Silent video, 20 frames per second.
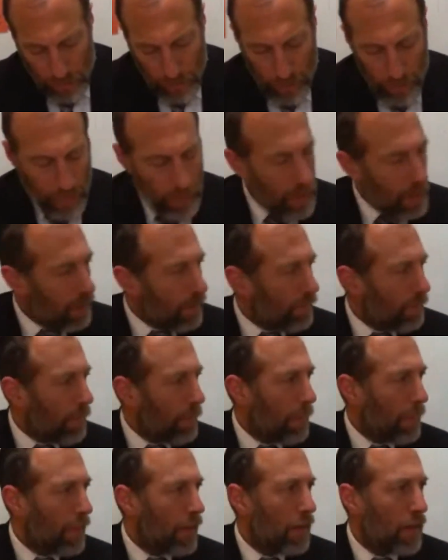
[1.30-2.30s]
from the
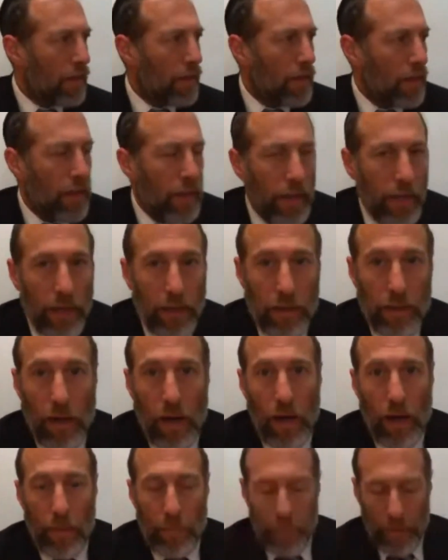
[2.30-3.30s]
bottom.
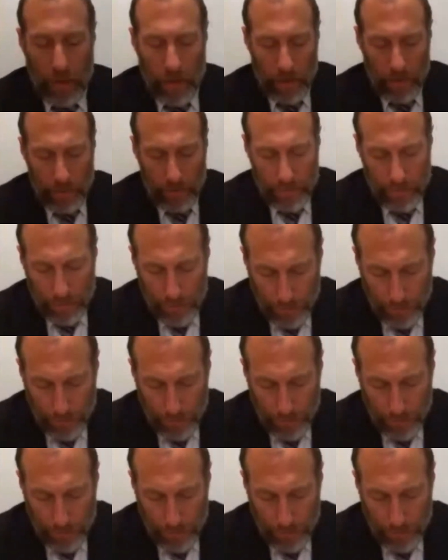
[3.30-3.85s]
Ikita Amre.